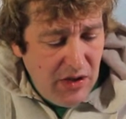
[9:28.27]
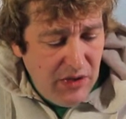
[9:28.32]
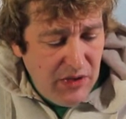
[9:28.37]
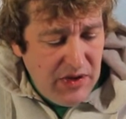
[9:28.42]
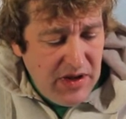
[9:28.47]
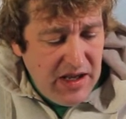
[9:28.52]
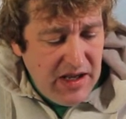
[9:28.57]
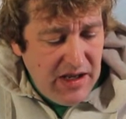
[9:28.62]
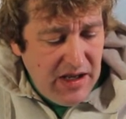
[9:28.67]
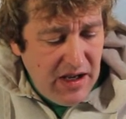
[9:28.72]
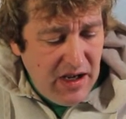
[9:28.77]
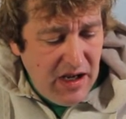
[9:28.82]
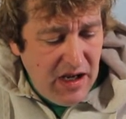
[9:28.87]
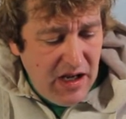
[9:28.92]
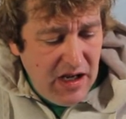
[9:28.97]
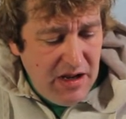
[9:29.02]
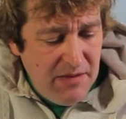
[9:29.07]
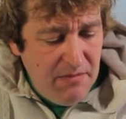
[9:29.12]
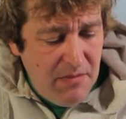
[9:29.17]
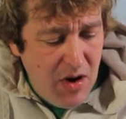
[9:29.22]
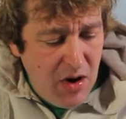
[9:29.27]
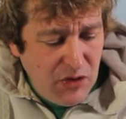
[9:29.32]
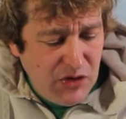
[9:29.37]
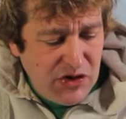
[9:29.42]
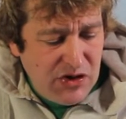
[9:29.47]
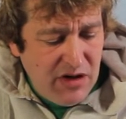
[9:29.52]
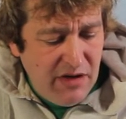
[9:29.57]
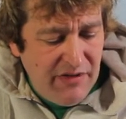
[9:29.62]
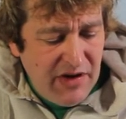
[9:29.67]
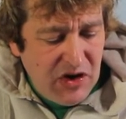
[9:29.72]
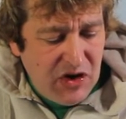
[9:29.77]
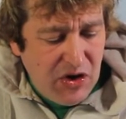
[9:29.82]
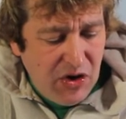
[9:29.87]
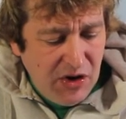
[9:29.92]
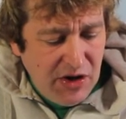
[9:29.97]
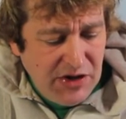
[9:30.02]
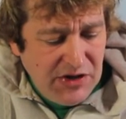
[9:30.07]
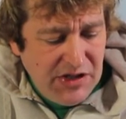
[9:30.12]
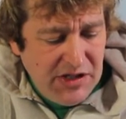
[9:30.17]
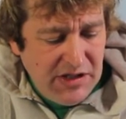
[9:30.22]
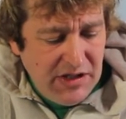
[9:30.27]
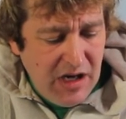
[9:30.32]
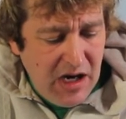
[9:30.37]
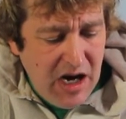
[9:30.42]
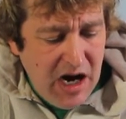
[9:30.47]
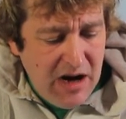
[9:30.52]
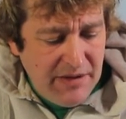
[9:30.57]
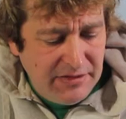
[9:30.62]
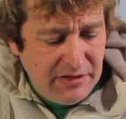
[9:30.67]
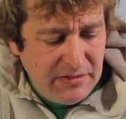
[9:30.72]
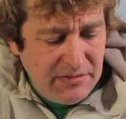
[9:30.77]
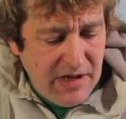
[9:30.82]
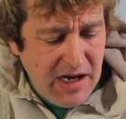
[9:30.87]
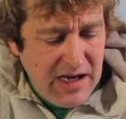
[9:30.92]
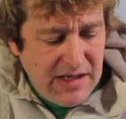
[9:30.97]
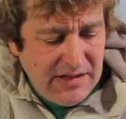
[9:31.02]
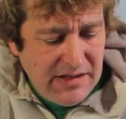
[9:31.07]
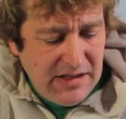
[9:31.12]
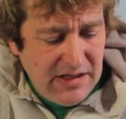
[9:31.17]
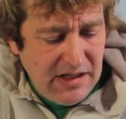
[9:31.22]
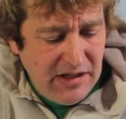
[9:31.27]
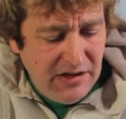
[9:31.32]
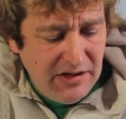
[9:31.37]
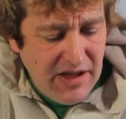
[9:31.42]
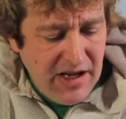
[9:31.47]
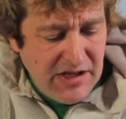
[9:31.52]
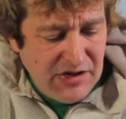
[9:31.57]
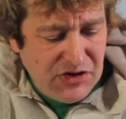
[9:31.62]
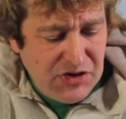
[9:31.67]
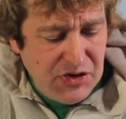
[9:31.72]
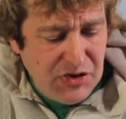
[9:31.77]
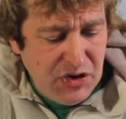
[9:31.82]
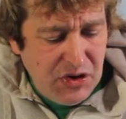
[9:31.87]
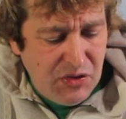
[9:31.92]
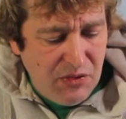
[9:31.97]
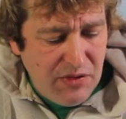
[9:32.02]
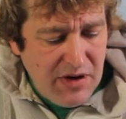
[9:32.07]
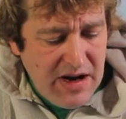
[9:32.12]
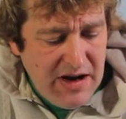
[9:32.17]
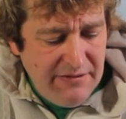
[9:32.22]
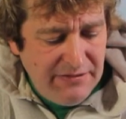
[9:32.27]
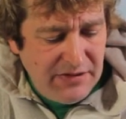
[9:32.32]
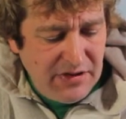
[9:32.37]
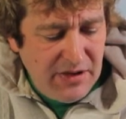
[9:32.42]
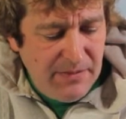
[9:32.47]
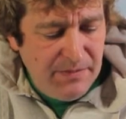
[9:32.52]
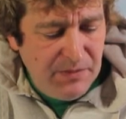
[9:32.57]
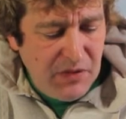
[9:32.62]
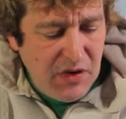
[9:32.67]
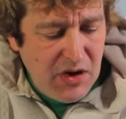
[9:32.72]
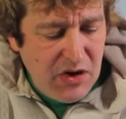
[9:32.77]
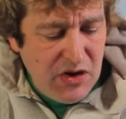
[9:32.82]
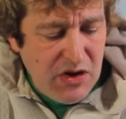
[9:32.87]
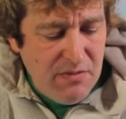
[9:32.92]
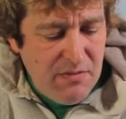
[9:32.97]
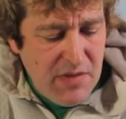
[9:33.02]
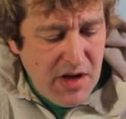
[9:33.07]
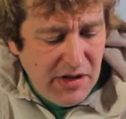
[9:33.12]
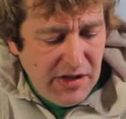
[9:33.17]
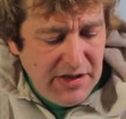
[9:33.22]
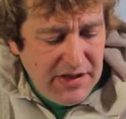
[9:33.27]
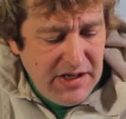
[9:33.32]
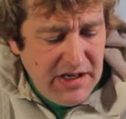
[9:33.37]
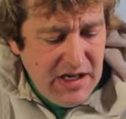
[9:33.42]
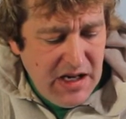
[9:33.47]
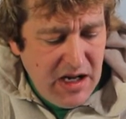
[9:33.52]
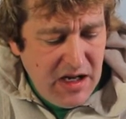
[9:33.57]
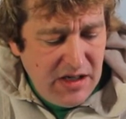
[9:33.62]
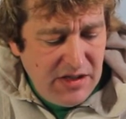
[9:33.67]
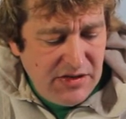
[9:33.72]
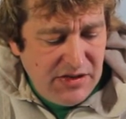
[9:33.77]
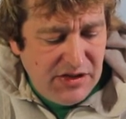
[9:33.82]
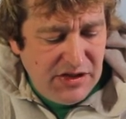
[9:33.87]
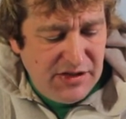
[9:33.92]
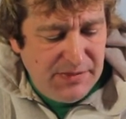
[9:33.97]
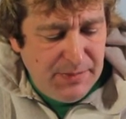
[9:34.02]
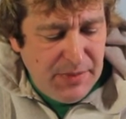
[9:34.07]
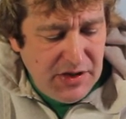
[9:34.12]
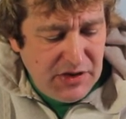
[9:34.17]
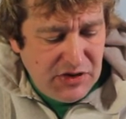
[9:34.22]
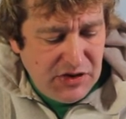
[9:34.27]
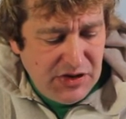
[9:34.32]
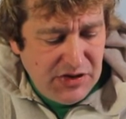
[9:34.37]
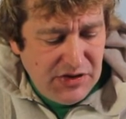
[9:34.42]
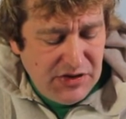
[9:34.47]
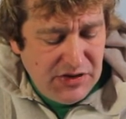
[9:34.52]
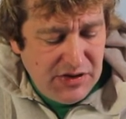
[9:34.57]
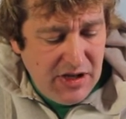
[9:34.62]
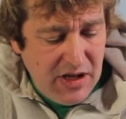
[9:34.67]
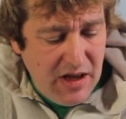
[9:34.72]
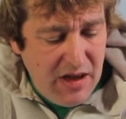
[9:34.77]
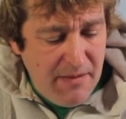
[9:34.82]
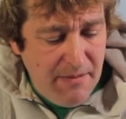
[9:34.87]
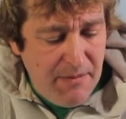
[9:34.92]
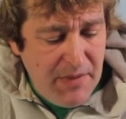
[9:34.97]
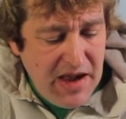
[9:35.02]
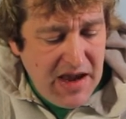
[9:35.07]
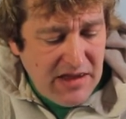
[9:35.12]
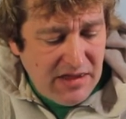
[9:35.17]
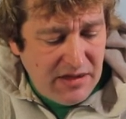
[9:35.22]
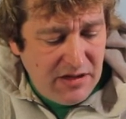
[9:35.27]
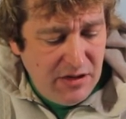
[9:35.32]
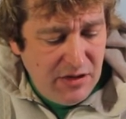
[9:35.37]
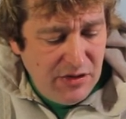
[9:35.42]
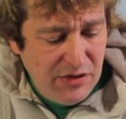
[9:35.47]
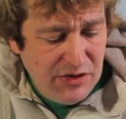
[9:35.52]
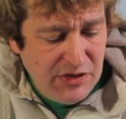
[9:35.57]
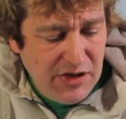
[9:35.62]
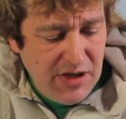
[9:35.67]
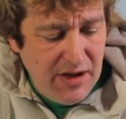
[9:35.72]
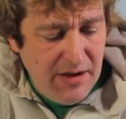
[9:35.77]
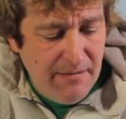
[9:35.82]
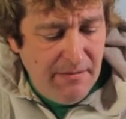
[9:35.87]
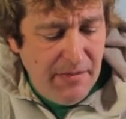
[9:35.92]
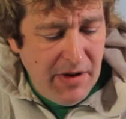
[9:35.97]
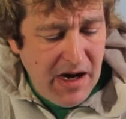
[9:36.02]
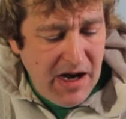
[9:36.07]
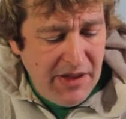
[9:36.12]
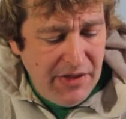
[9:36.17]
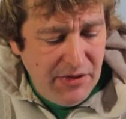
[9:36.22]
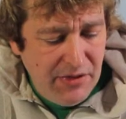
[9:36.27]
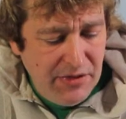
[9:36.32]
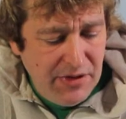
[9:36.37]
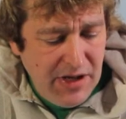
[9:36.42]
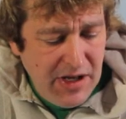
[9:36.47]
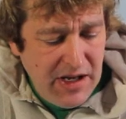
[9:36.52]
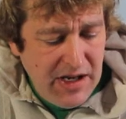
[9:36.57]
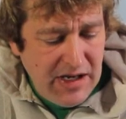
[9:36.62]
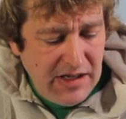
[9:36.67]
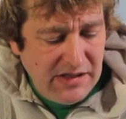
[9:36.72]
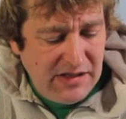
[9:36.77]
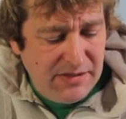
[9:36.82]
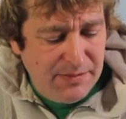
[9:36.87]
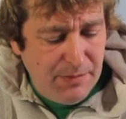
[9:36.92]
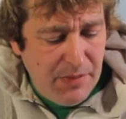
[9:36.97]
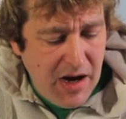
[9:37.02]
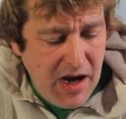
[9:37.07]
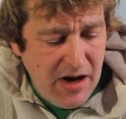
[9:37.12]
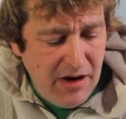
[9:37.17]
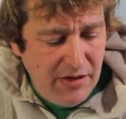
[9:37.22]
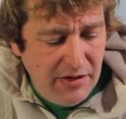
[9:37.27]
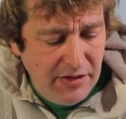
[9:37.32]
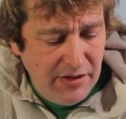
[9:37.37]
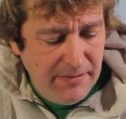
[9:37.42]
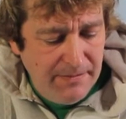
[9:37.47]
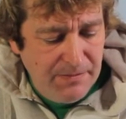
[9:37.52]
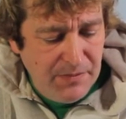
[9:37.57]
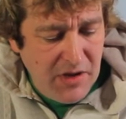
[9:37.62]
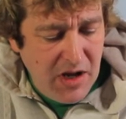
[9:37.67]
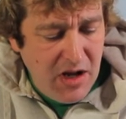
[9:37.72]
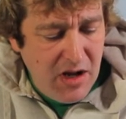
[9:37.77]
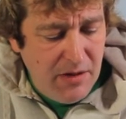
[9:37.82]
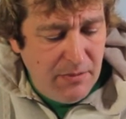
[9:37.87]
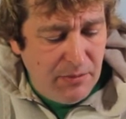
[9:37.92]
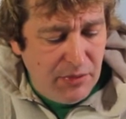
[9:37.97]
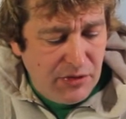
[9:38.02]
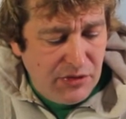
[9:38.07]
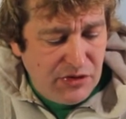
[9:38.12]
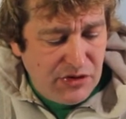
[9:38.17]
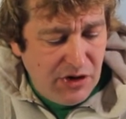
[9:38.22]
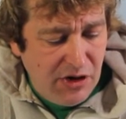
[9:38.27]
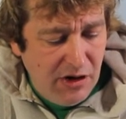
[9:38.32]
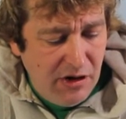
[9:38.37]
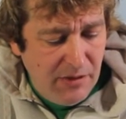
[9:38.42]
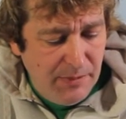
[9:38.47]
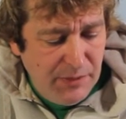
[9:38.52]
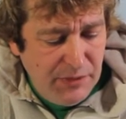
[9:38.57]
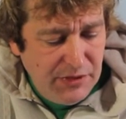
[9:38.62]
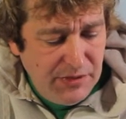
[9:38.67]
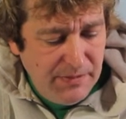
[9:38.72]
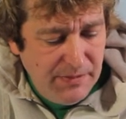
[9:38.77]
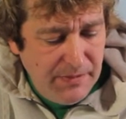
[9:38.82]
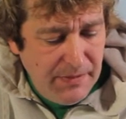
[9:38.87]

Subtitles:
The emotion of encouraging, optimizing, elation, grieved, humility, suspicious, pathos, bothered, inspired, perturbed,